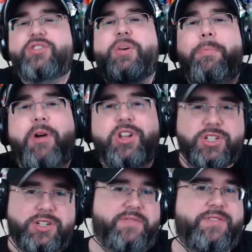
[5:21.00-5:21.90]
a bunch
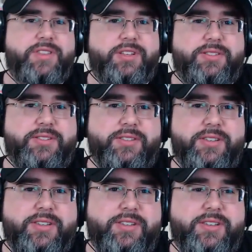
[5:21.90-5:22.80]
of different things.
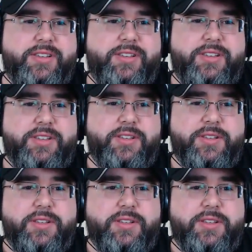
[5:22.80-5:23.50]
Right. Yeah,